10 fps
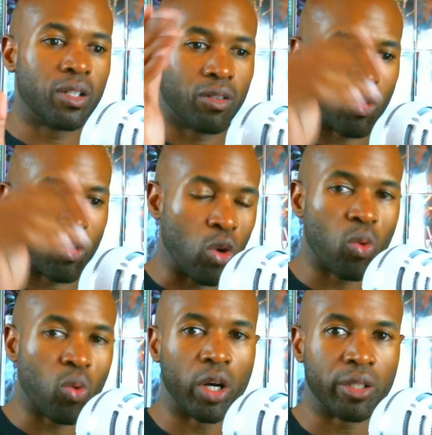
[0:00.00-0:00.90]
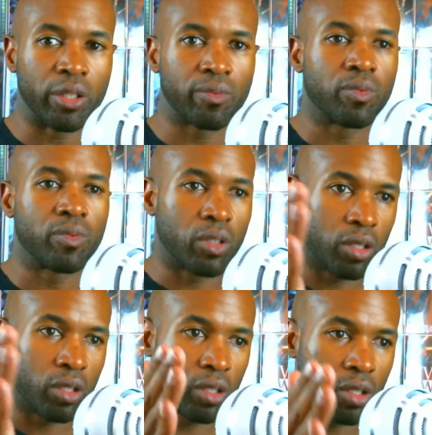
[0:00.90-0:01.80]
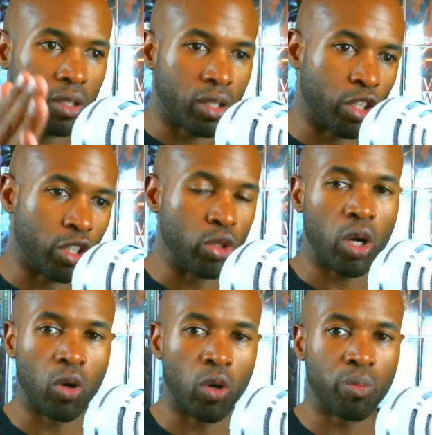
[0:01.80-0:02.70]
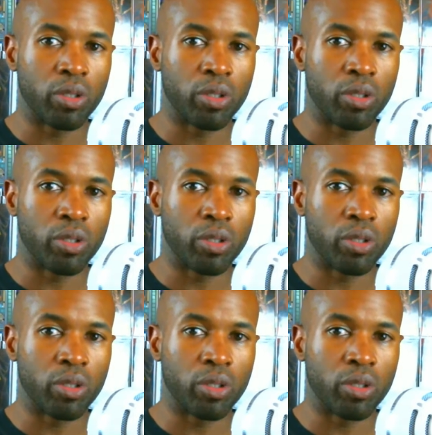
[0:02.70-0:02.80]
Rogue One, A New Hope,